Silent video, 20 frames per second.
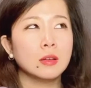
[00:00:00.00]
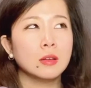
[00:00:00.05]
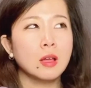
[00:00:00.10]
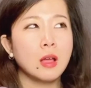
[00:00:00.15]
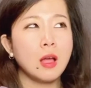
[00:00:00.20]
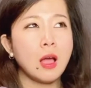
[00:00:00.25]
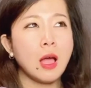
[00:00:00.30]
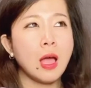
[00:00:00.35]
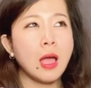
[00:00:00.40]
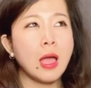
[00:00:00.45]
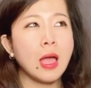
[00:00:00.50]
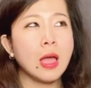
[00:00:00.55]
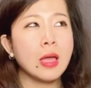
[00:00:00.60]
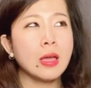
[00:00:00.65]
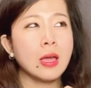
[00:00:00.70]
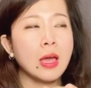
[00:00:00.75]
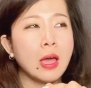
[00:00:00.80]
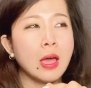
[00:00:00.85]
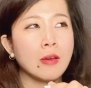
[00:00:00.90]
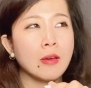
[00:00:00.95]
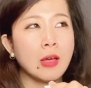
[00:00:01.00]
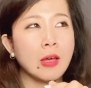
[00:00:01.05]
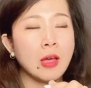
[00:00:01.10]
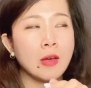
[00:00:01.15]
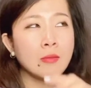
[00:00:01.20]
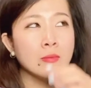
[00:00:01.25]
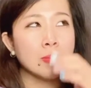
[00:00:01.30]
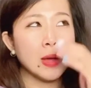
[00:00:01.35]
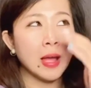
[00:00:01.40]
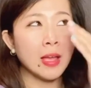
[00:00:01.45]
I
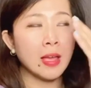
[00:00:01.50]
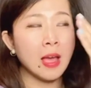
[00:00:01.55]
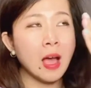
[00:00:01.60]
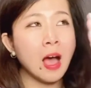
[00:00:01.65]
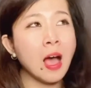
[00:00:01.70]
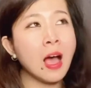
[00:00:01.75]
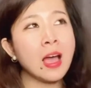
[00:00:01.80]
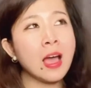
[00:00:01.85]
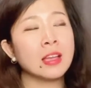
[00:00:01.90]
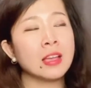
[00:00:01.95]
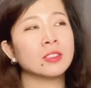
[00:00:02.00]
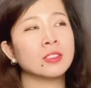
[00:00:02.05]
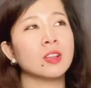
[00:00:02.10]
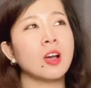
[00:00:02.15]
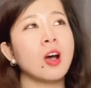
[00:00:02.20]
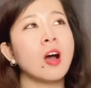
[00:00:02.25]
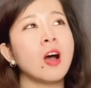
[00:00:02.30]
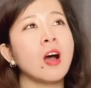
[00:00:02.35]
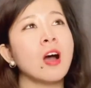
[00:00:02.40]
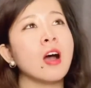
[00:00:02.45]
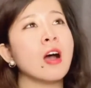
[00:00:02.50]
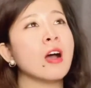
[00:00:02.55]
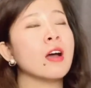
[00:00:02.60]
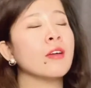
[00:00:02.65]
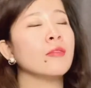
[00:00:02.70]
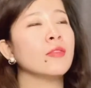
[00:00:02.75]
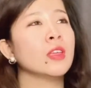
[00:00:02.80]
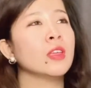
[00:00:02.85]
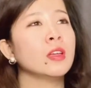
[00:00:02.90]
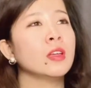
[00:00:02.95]
have my eyes on
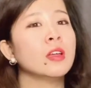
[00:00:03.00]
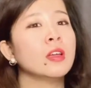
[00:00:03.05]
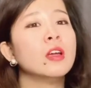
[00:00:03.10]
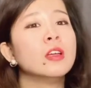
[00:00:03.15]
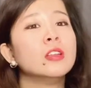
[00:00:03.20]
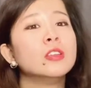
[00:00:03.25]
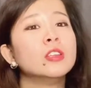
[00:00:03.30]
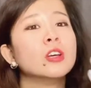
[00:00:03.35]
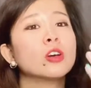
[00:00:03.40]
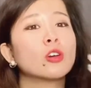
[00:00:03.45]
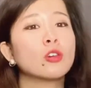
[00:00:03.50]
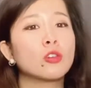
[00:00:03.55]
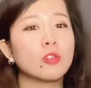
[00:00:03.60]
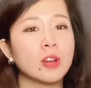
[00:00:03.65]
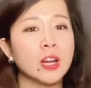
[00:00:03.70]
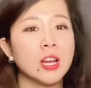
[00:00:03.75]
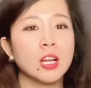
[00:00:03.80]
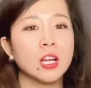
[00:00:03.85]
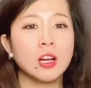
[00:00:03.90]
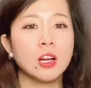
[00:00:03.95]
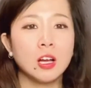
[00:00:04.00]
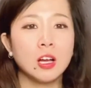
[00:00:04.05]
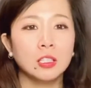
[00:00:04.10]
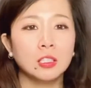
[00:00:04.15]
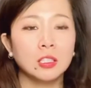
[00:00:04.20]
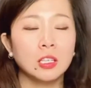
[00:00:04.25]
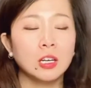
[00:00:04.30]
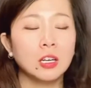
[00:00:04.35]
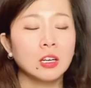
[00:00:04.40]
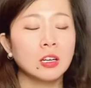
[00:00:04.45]
the green
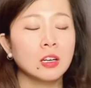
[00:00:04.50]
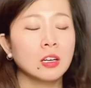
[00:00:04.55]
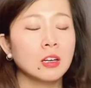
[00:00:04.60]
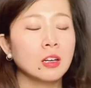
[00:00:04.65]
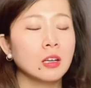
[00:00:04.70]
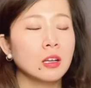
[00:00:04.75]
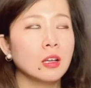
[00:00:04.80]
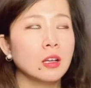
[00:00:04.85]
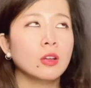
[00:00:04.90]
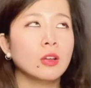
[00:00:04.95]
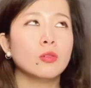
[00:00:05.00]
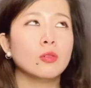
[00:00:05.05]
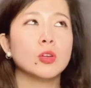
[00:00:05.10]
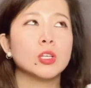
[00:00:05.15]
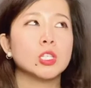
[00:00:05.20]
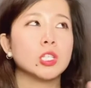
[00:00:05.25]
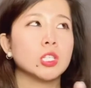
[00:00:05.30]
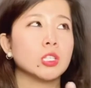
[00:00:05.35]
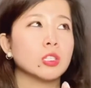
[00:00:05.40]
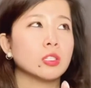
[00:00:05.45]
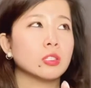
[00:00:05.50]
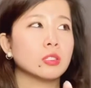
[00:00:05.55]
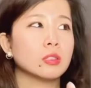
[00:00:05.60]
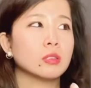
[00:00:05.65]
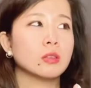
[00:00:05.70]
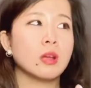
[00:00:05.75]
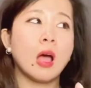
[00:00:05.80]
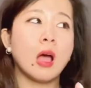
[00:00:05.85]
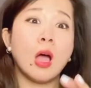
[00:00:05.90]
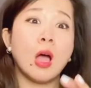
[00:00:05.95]
color, which is,
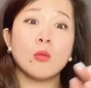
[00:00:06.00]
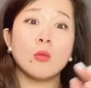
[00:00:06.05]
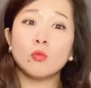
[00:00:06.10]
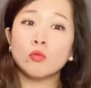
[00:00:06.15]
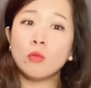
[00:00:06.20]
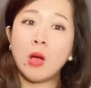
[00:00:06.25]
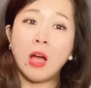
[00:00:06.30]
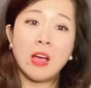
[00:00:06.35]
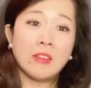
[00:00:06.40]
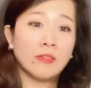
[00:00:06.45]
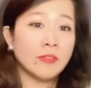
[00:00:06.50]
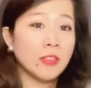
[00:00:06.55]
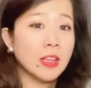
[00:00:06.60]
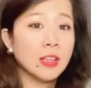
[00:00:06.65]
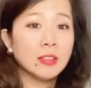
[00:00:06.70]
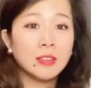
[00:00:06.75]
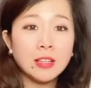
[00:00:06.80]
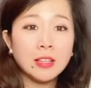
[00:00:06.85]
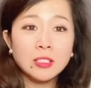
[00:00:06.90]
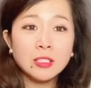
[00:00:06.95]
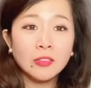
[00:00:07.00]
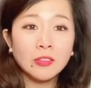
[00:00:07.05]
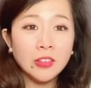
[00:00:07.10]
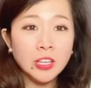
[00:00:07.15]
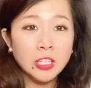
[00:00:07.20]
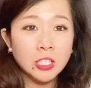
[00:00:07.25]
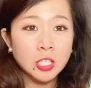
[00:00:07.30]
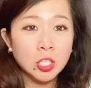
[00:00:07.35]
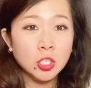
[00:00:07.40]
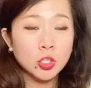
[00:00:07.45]
I, I think that's a
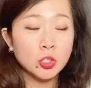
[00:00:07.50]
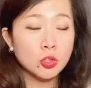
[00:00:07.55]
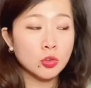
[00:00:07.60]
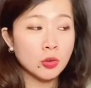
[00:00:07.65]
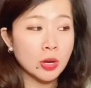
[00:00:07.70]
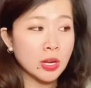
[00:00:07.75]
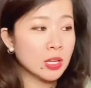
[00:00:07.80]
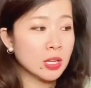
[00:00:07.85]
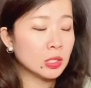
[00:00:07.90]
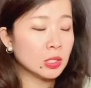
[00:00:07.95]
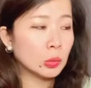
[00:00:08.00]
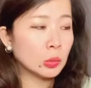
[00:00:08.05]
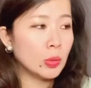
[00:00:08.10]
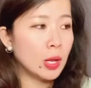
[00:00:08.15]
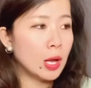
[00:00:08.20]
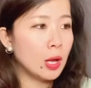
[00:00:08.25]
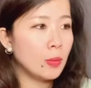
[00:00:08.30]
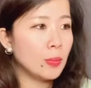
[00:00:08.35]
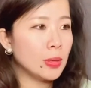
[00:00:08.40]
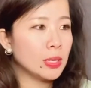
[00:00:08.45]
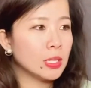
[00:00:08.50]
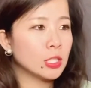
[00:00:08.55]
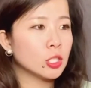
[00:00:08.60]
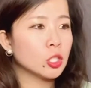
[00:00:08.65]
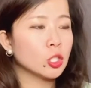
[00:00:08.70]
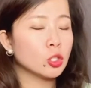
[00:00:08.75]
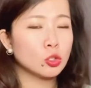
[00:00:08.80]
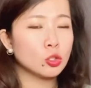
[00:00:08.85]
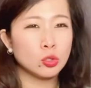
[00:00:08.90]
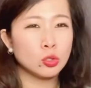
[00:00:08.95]
vintage green as well, but it's
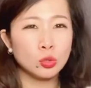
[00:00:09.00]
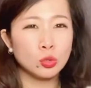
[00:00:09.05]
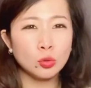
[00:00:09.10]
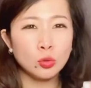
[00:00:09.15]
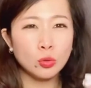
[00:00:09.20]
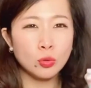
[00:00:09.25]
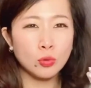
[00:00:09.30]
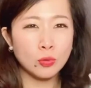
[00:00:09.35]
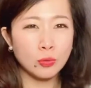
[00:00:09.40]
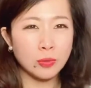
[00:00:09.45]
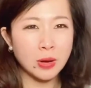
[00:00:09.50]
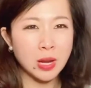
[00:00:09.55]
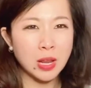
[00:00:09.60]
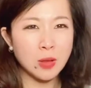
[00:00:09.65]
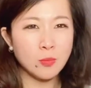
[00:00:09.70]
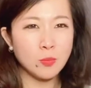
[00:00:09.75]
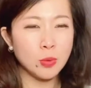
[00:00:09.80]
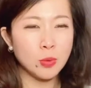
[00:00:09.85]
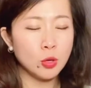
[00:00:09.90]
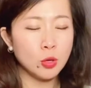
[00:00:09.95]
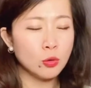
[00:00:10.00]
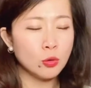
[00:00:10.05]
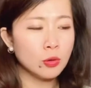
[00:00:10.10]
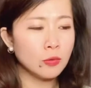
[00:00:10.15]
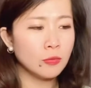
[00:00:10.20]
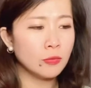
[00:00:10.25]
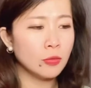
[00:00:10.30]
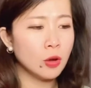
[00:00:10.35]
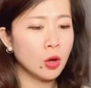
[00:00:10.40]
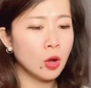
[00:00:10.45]
a true green,
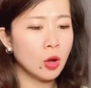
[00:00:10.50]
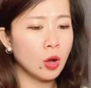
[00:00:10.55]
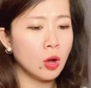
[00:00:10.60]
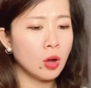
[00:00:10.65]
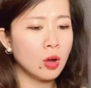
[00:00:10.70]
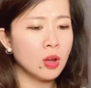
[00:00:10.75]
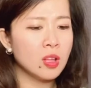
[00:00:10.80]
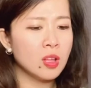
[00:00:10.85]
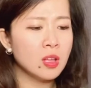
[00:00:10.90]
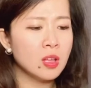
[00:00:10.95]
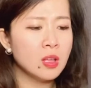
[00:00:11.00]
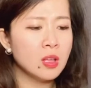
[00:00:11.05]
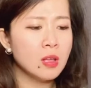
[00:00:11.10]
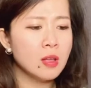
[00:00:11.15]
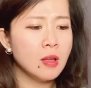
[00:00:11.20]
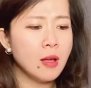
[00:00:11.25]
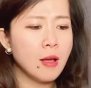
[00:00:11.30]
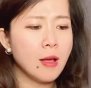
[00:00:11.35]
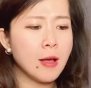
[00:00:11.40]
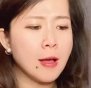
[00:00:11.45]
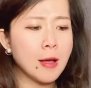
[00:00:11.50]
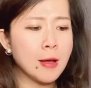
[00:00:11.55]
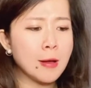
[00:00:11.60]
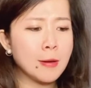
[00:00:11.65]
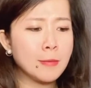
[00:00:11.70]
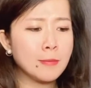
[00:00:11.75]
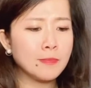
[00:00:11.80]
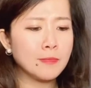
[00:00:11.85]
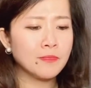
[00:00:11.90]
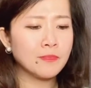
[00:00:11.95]
beautiful.
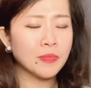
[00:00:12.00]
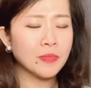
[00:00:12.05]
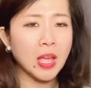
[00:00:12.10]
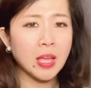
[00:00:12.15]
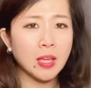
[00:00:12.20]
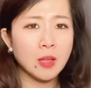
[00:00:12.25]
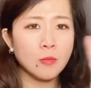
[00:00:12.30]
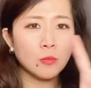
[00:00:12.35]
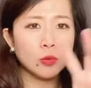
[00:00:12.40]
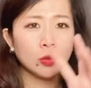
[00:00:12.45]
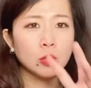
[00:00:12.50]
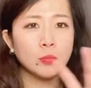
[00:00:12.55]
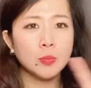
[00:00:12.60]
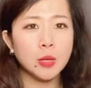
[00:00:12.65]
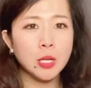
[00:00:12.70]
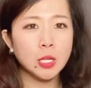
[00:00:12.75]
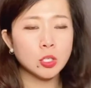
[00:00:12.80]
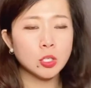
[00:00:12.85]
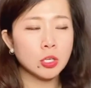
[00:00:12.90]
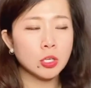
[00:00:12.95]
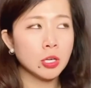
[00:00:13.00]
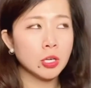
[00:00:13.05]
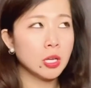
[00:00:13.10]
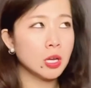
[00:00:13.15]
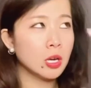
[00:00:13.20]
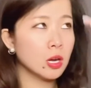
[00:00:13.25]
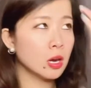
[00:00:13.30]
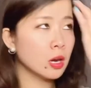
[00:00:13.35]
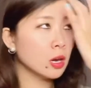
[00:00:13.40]
Um, I can put a picture here,